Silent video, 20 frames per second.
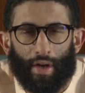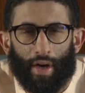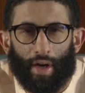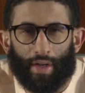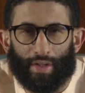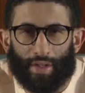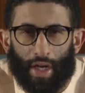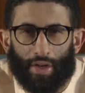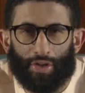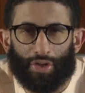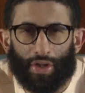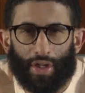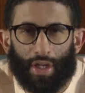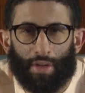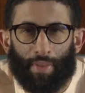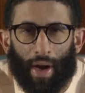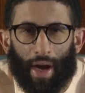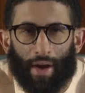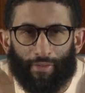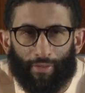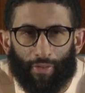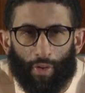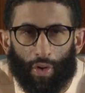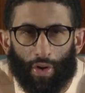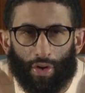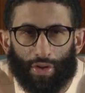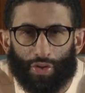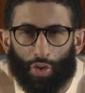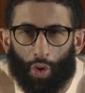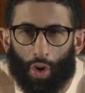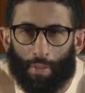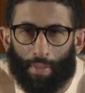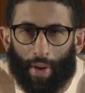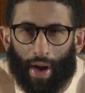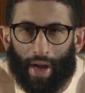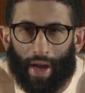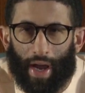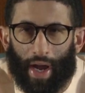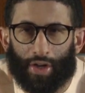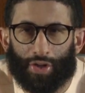essentially by force or
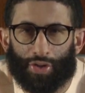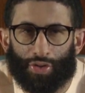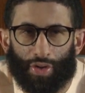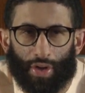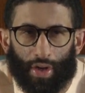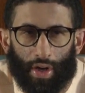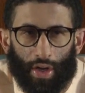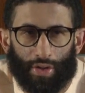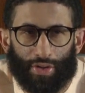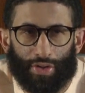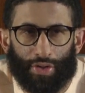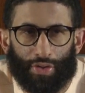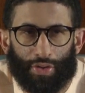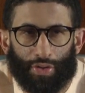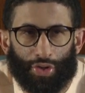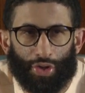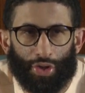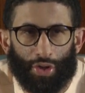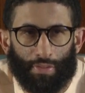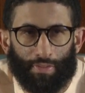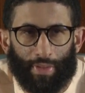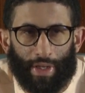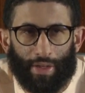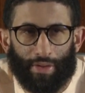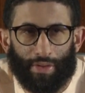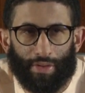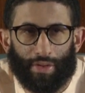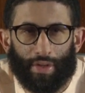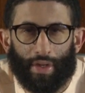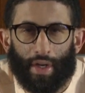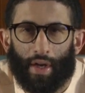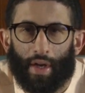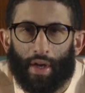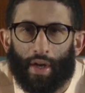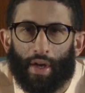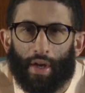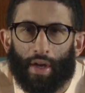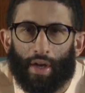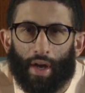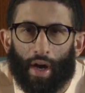by extra constitutional means.
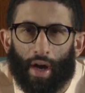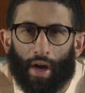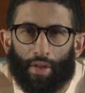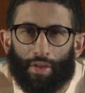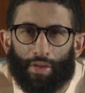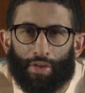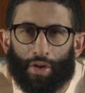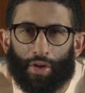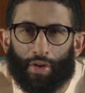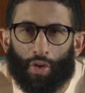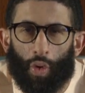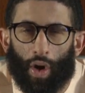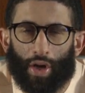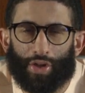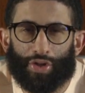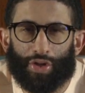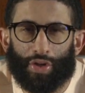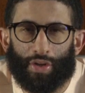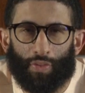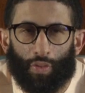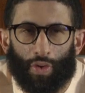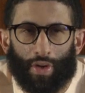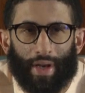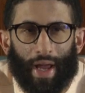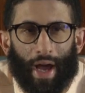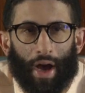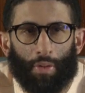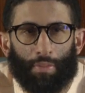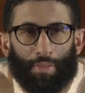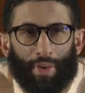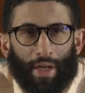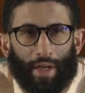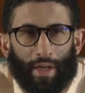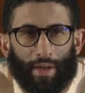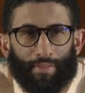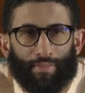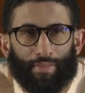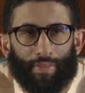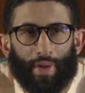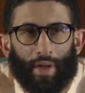The question would now
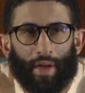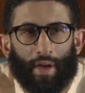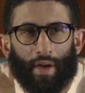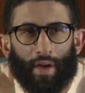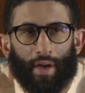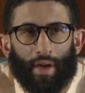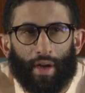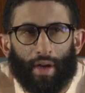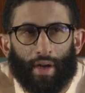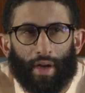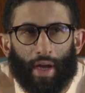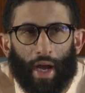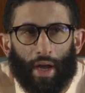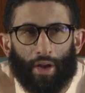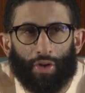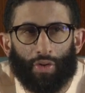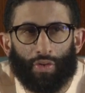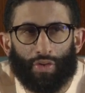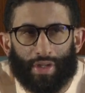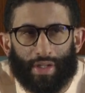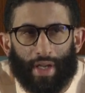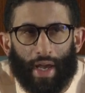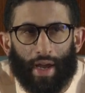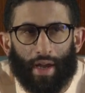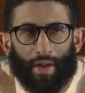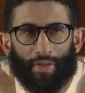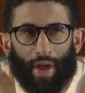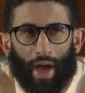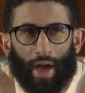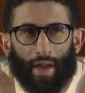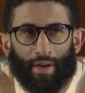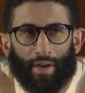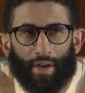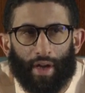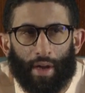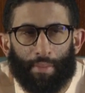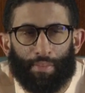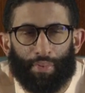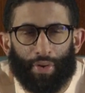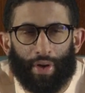be, can you say that
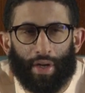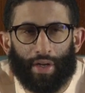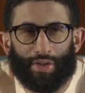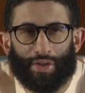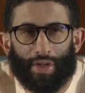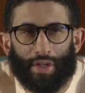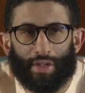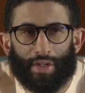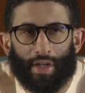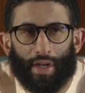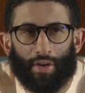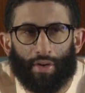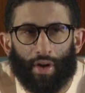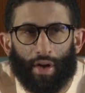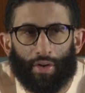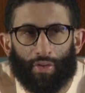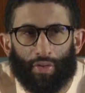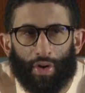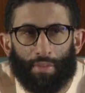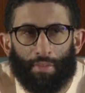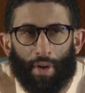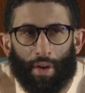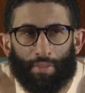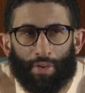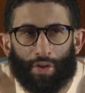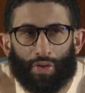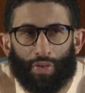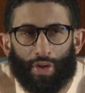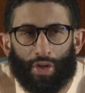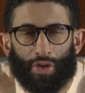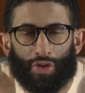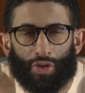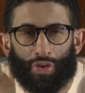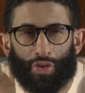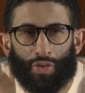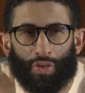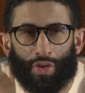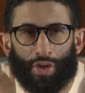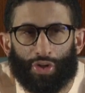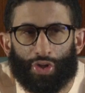a pre-existing agreement between
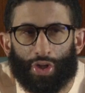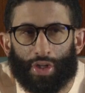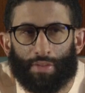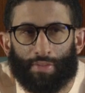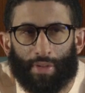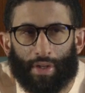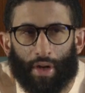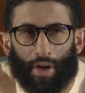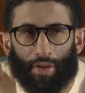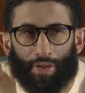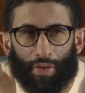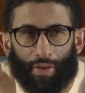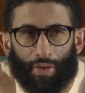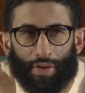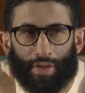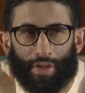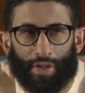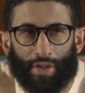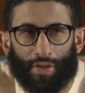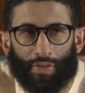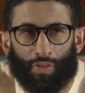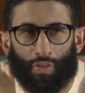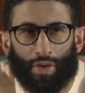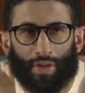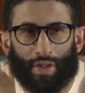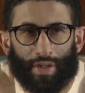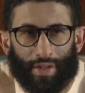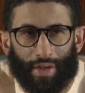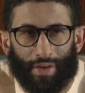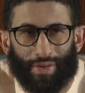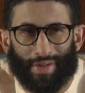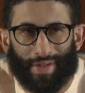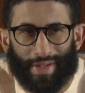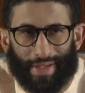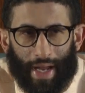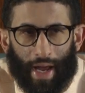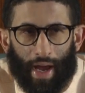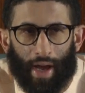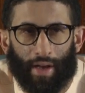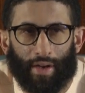two legitimate authorities would still
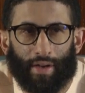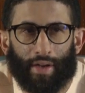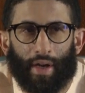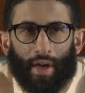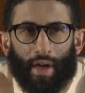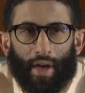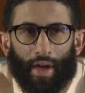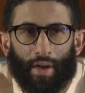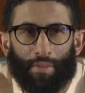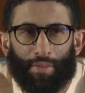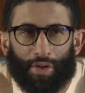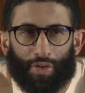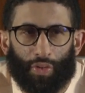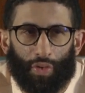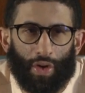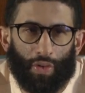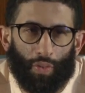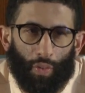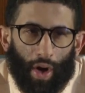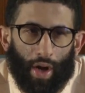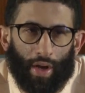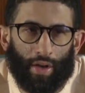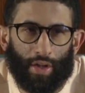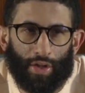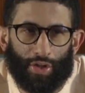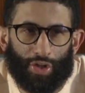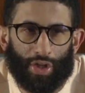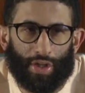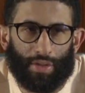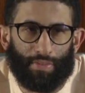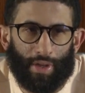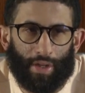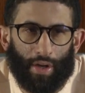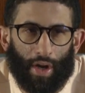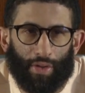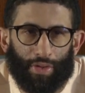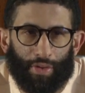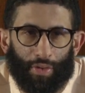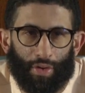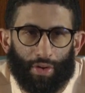stand between one legitimate
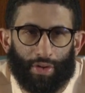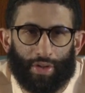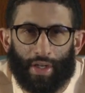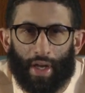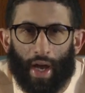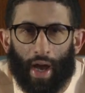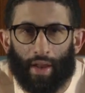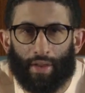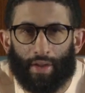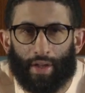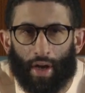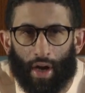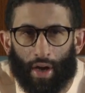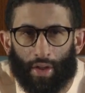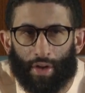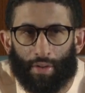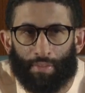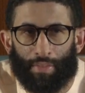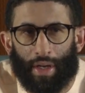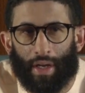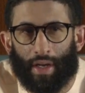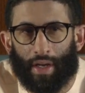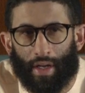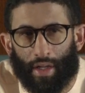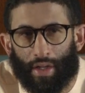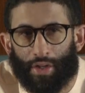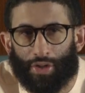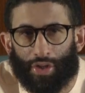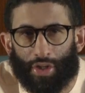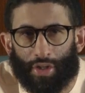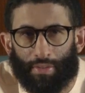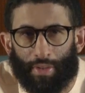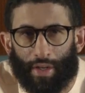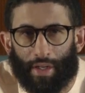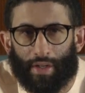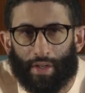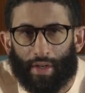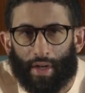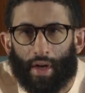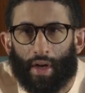authority and the other being
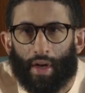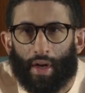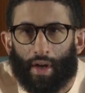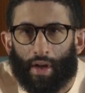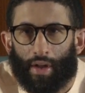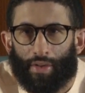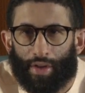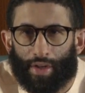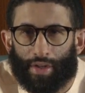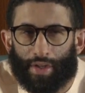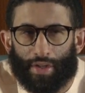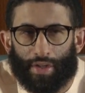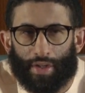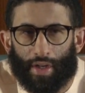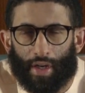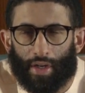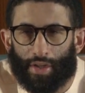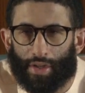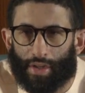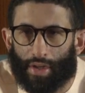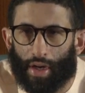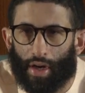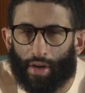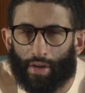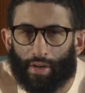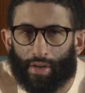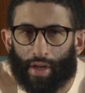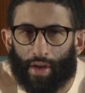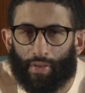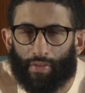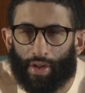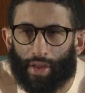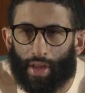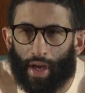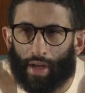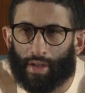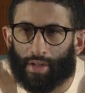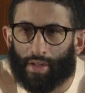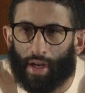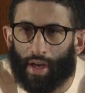illegitimate? This is the concern, given
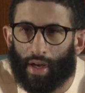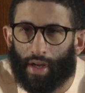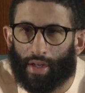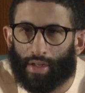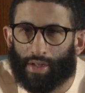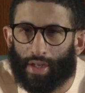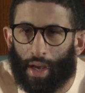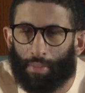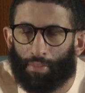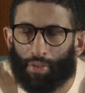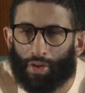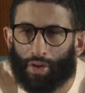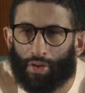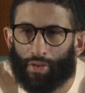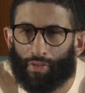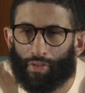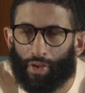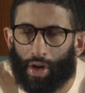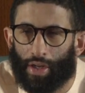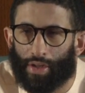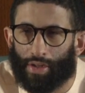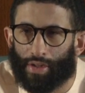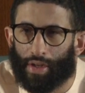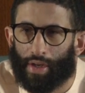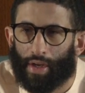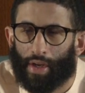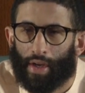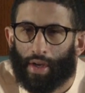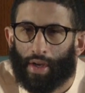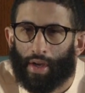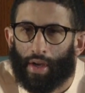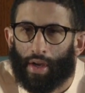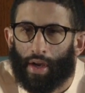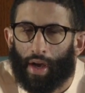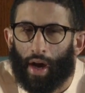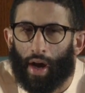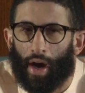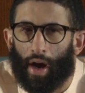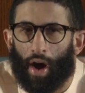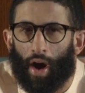that example you've raised.
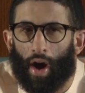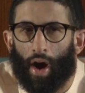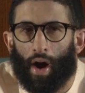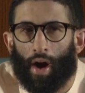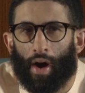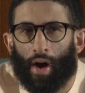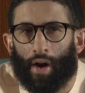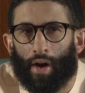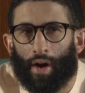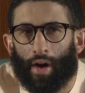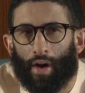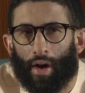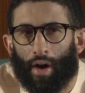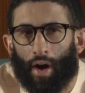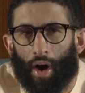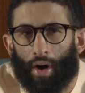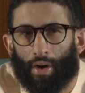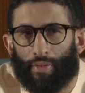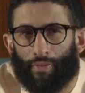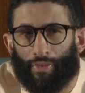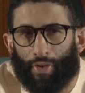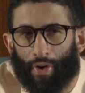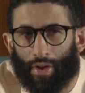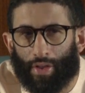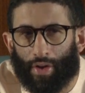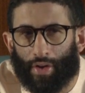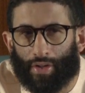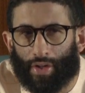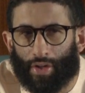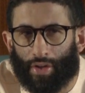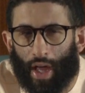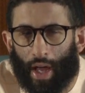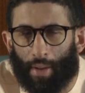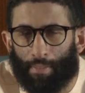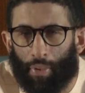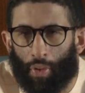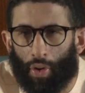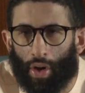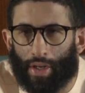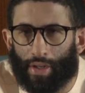Further to
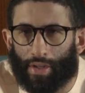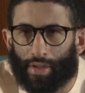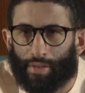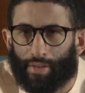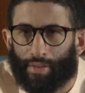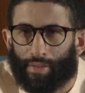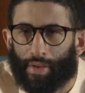that point,